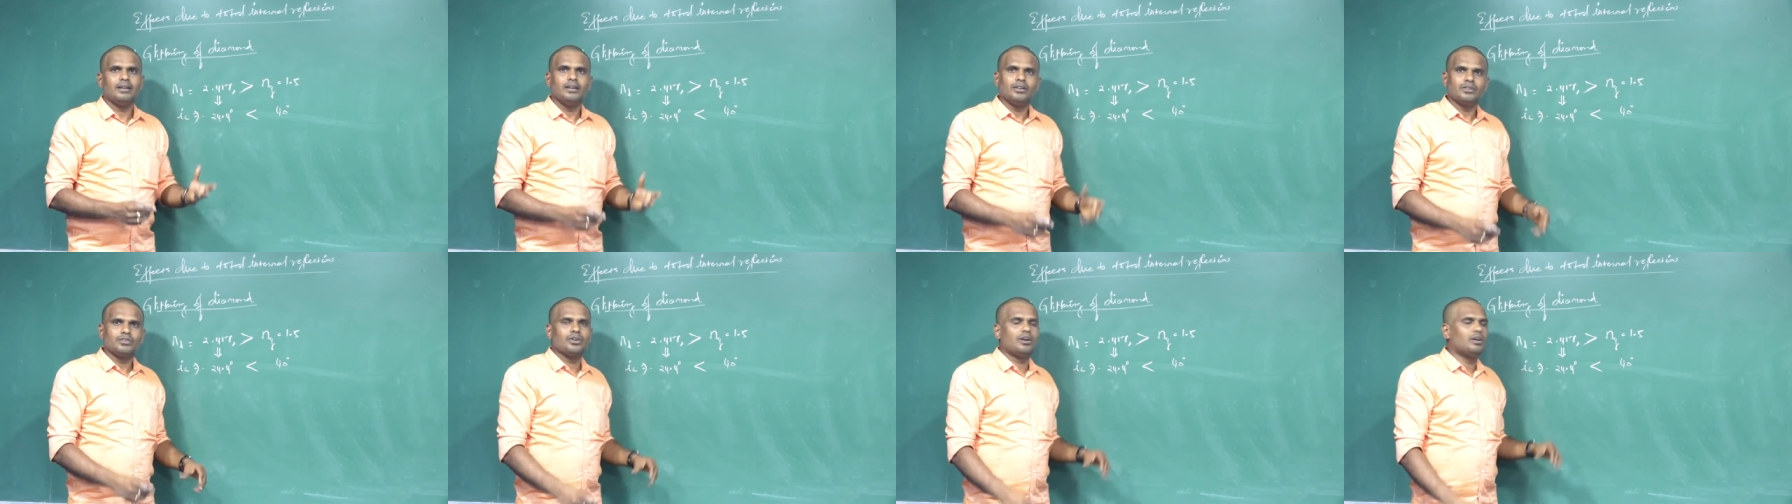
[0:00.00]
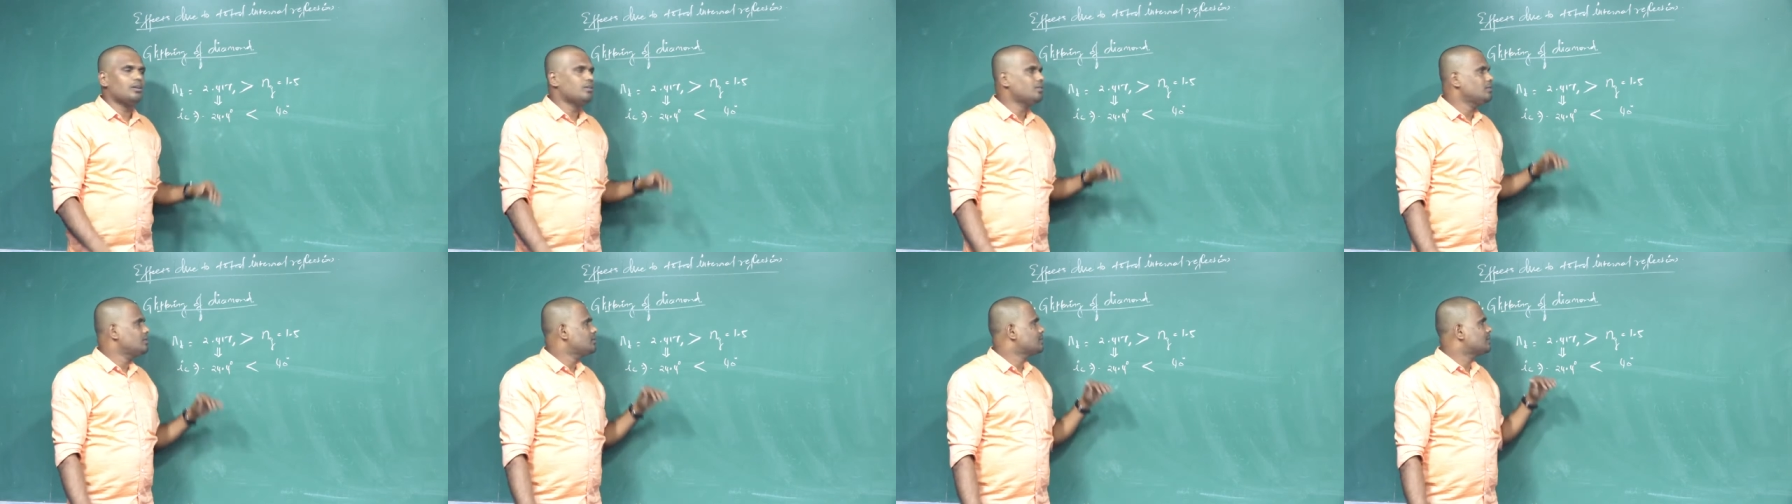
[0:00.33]

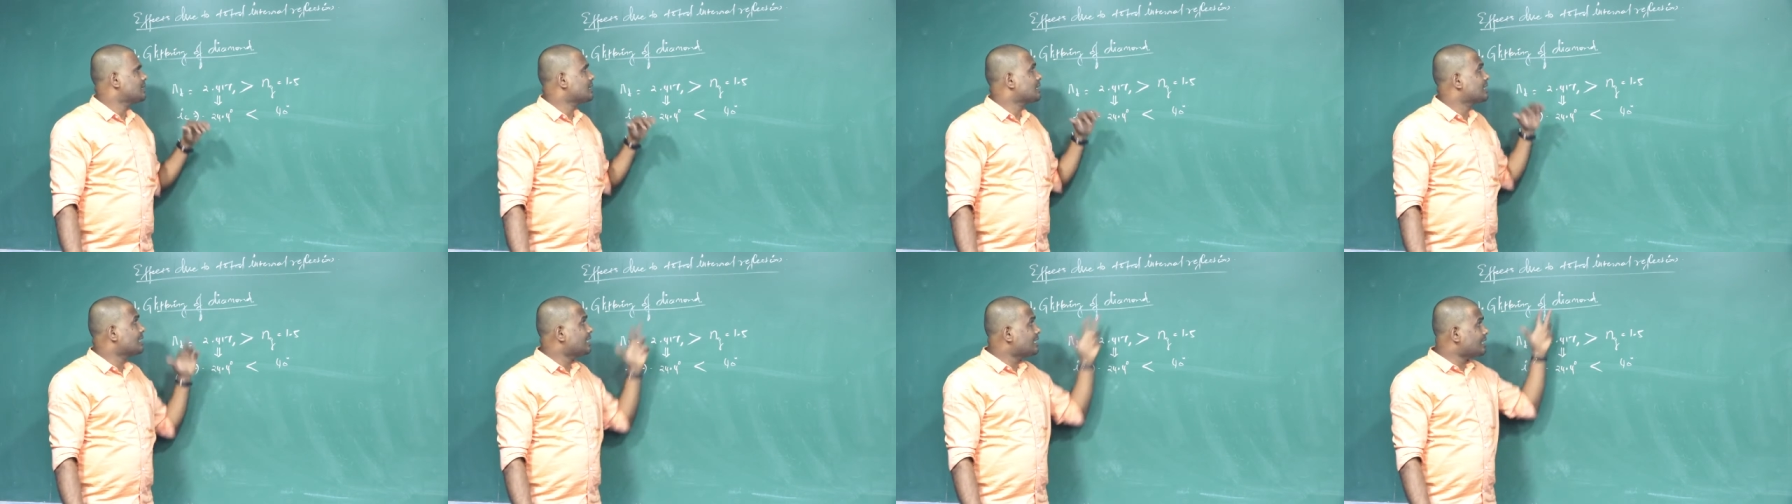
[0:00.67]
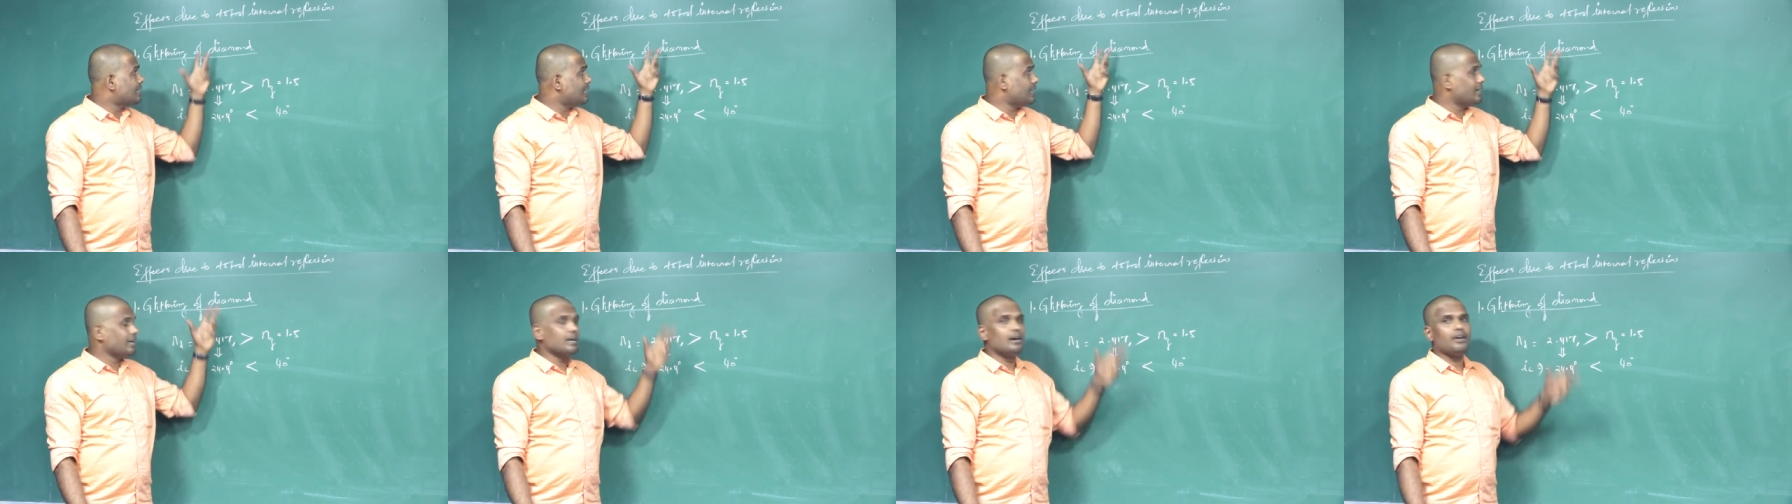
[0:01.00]
So the
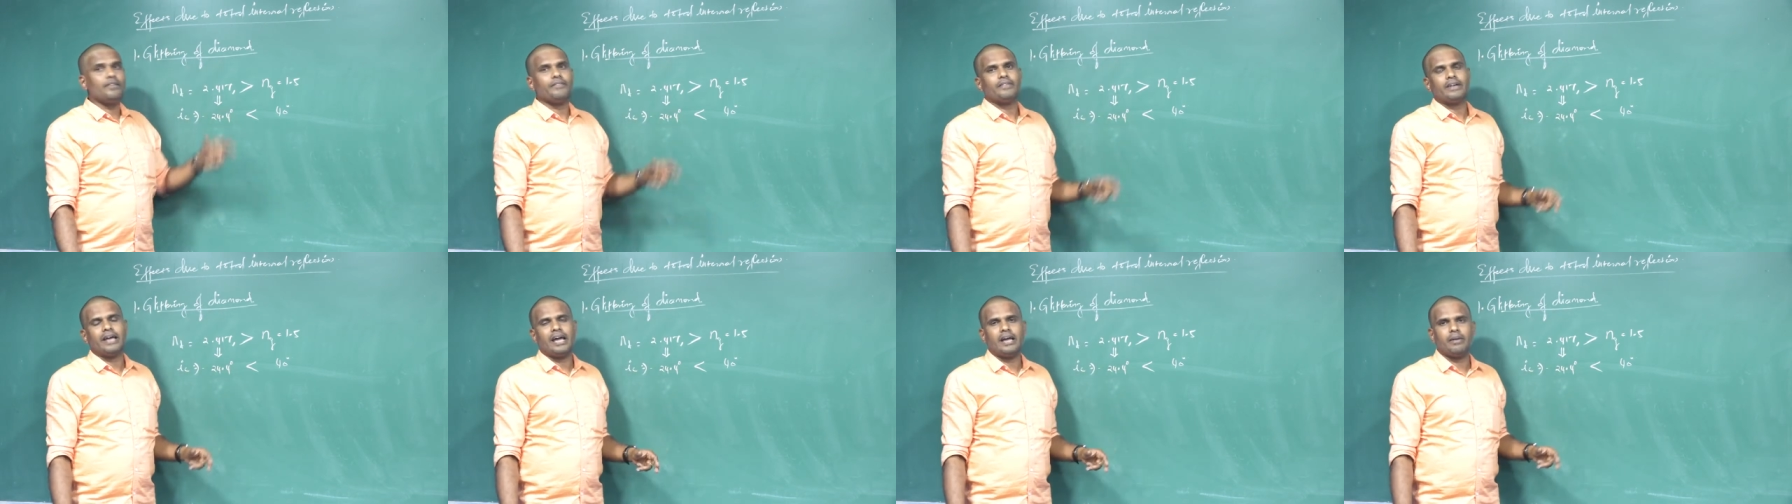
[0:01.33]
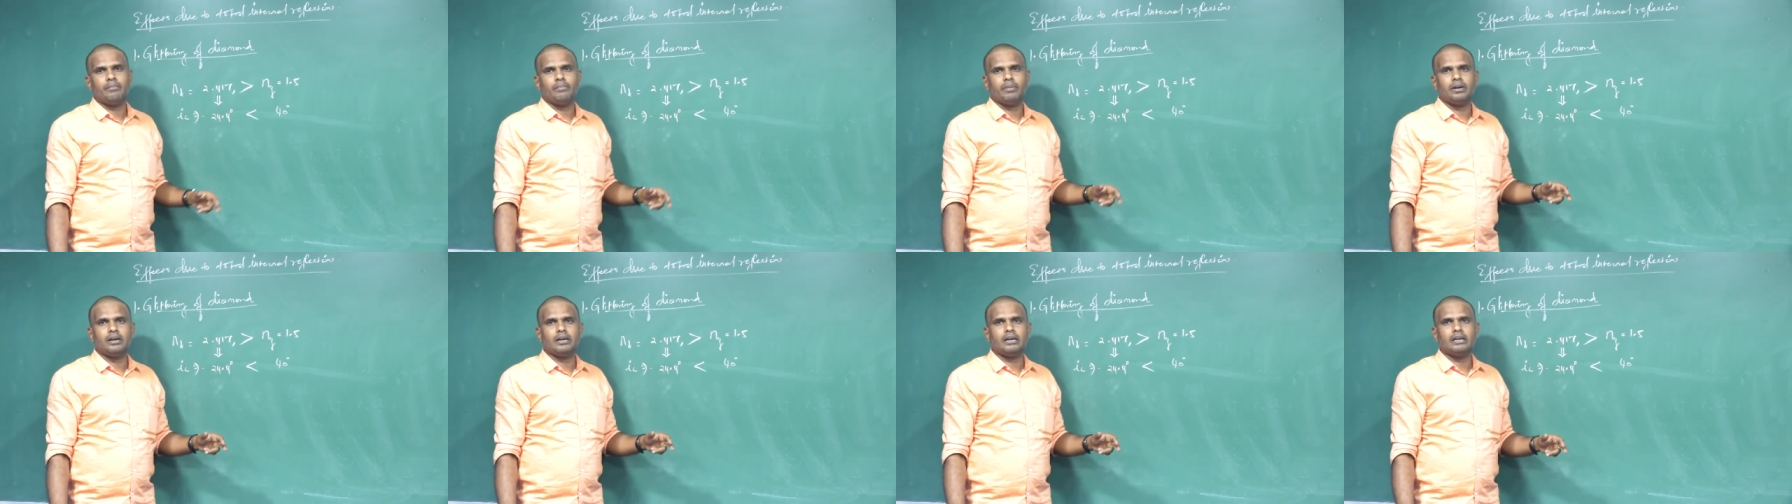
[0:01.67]
glittering of
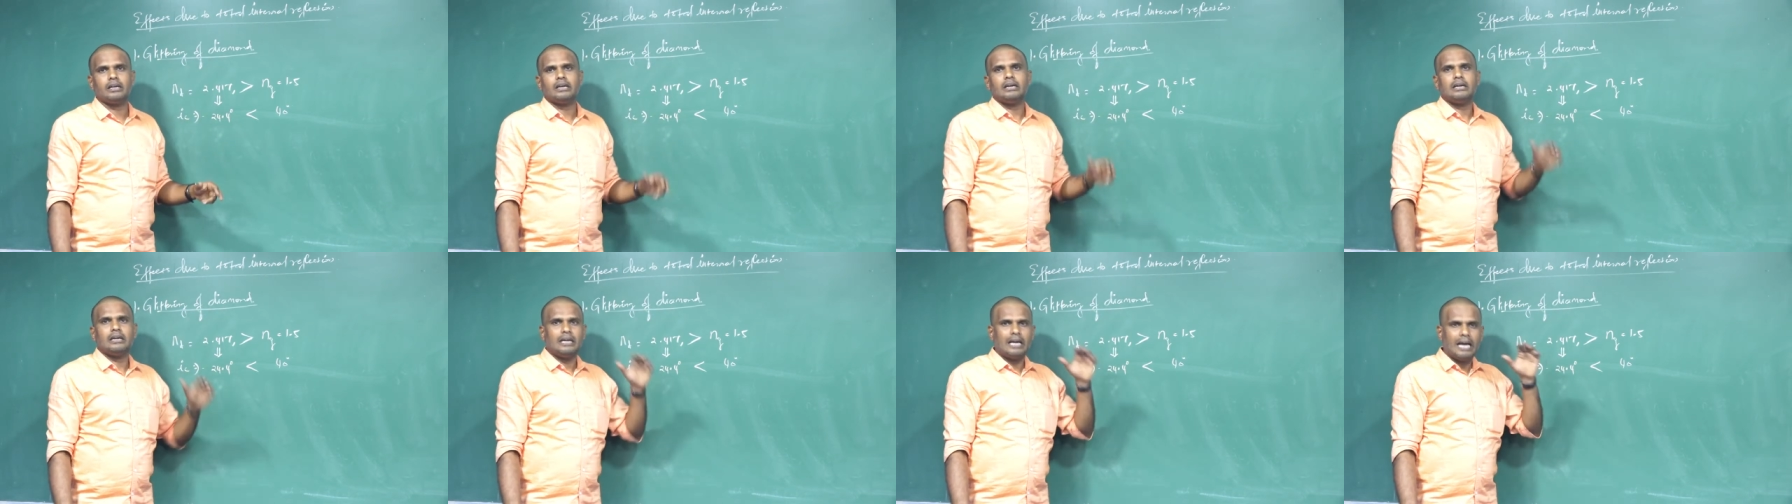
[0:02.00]
diamond